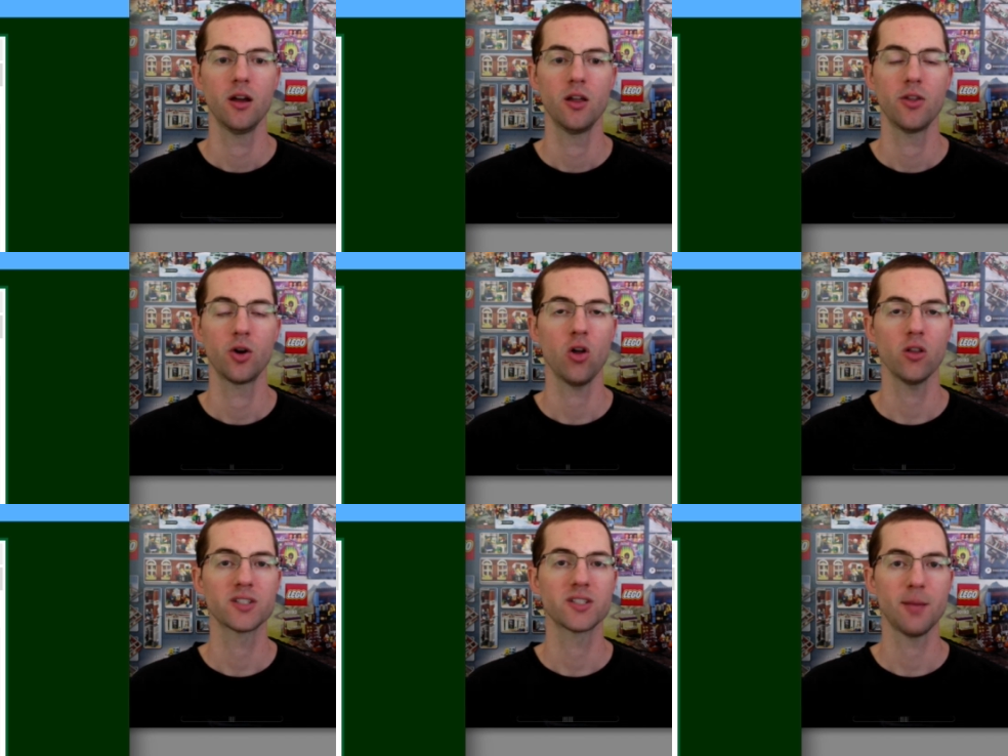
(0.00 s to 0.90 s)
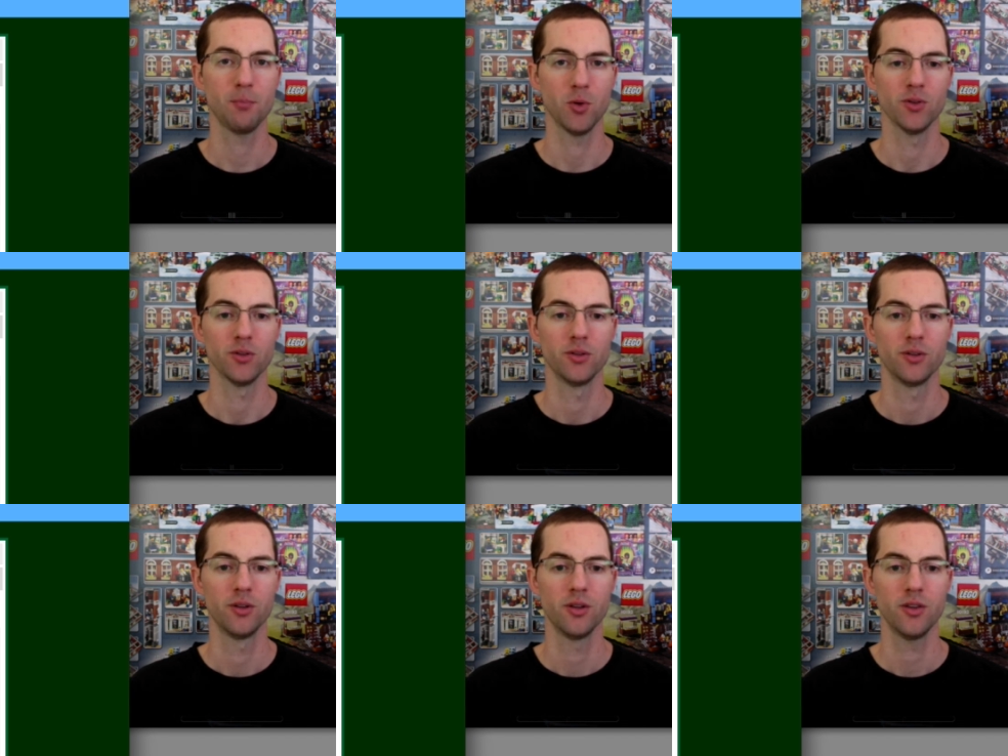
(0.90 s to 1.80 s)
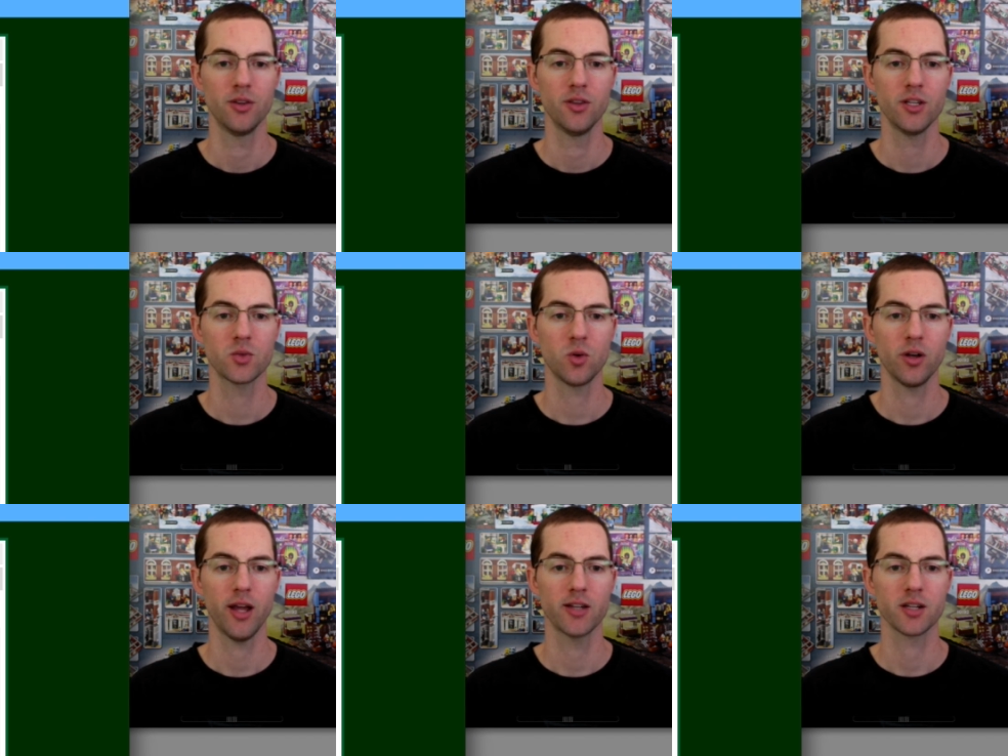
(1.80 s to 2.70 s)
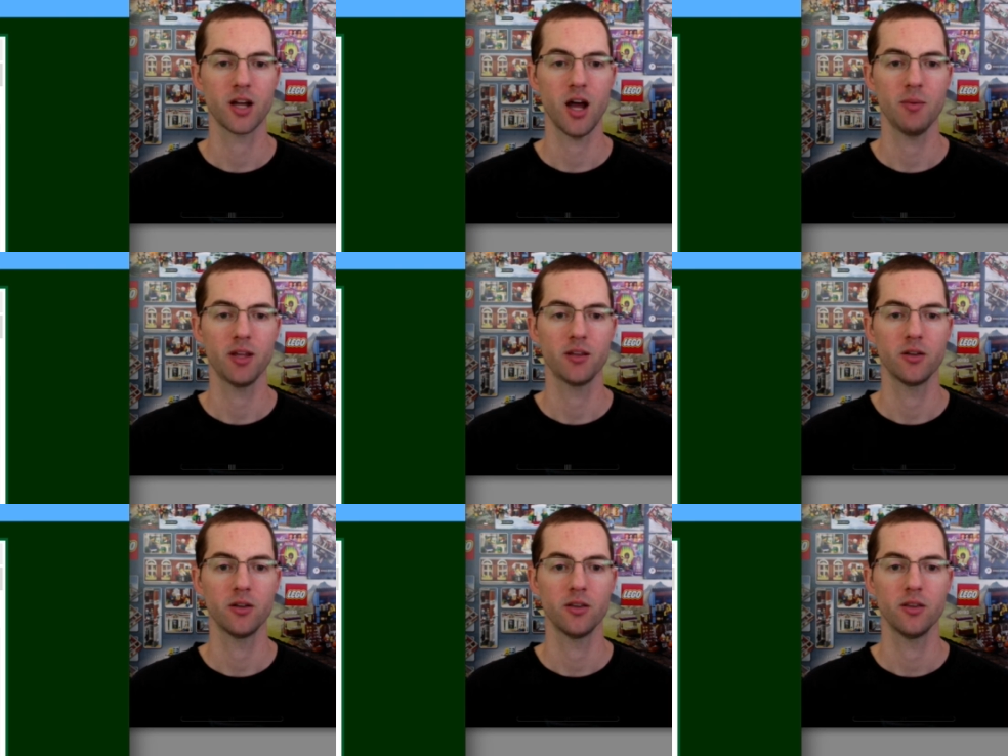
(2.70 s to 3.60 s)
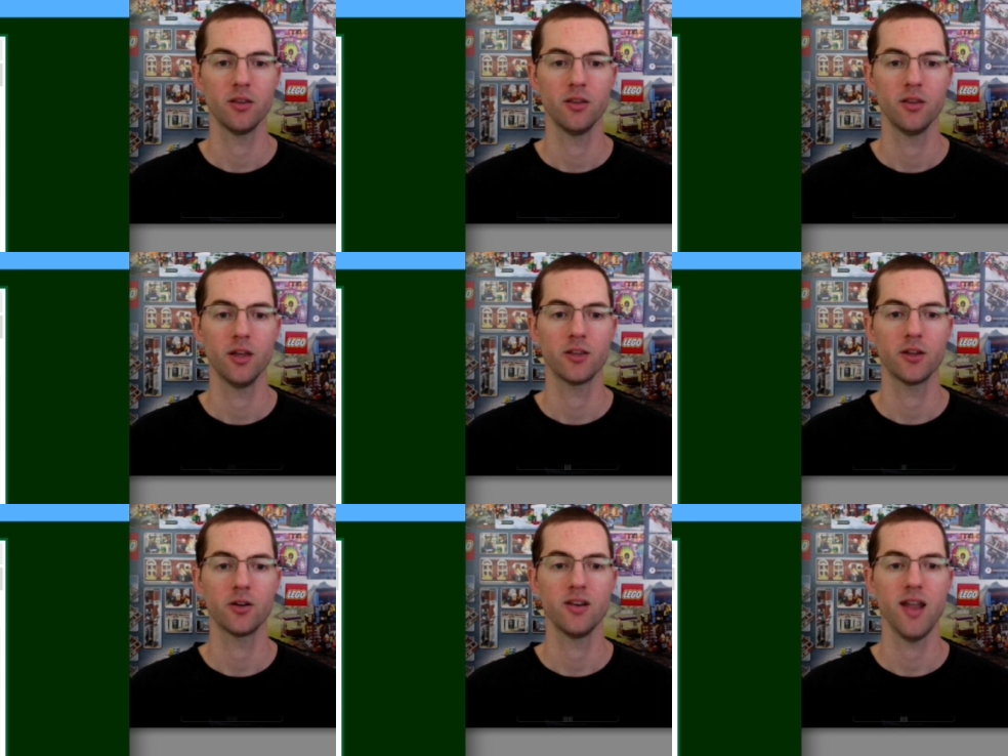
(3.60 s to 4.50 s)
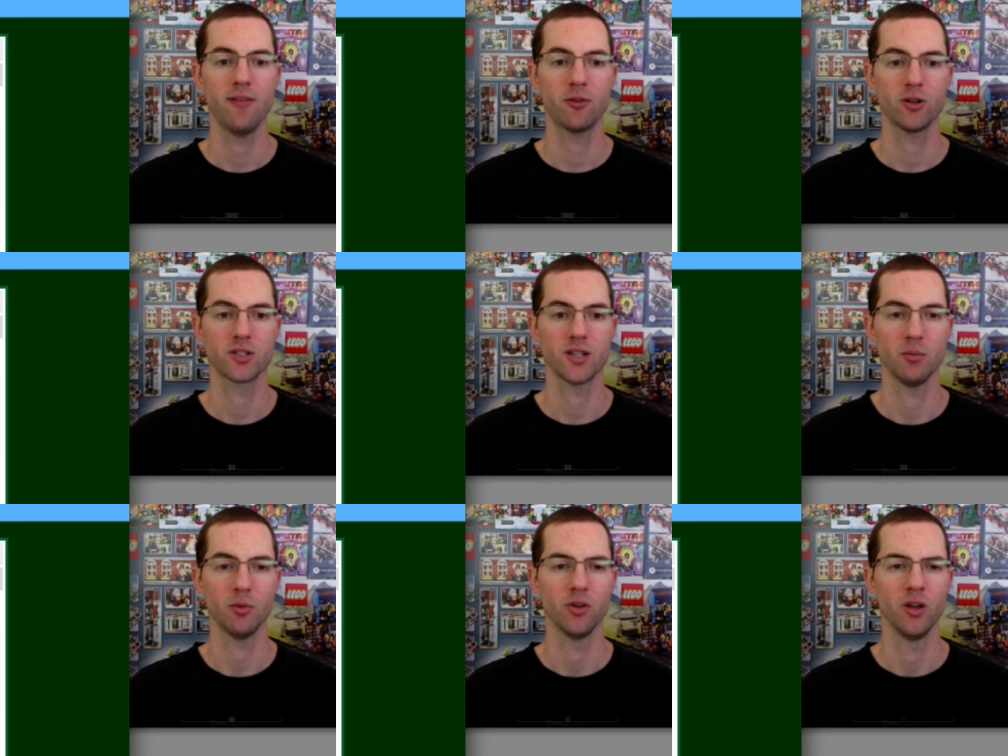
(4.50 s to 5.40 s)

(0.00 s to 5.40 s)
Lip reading: they're all assembled. This one has a comment that they're never assembled.